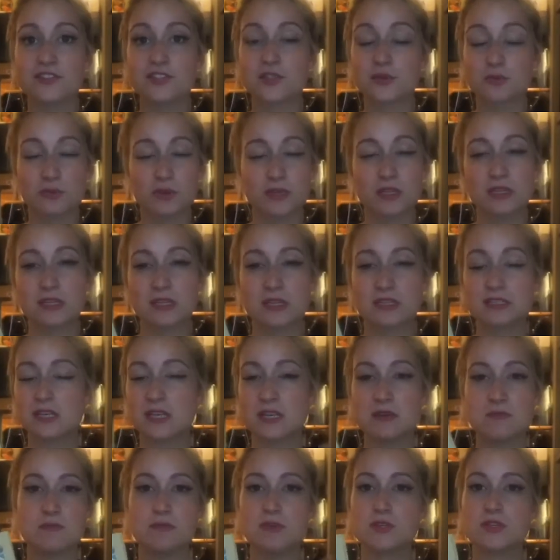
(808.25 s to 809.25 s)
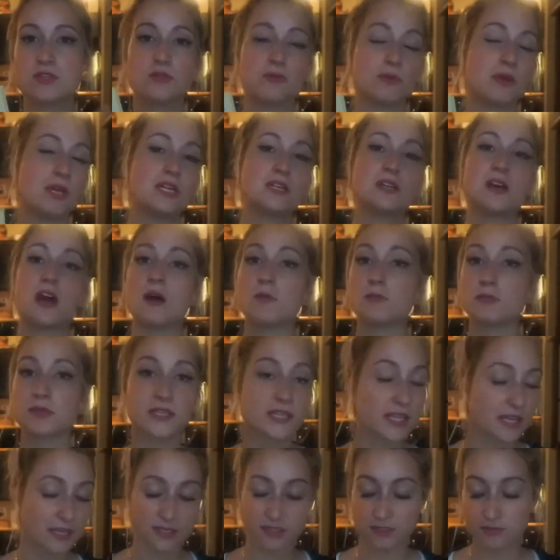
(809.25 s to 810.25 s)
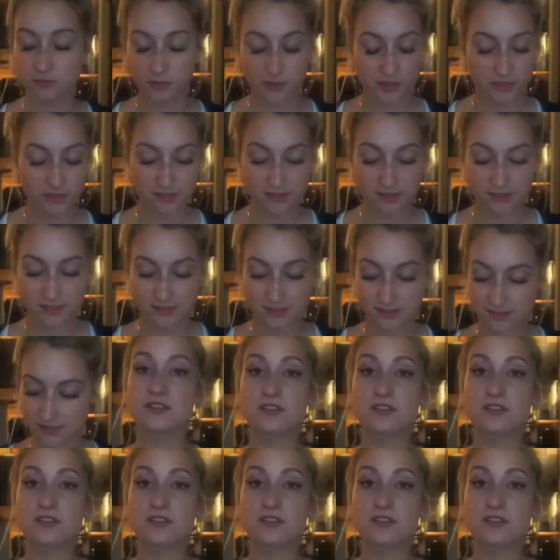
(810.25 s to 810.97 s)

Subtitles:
to read these in between complicated books.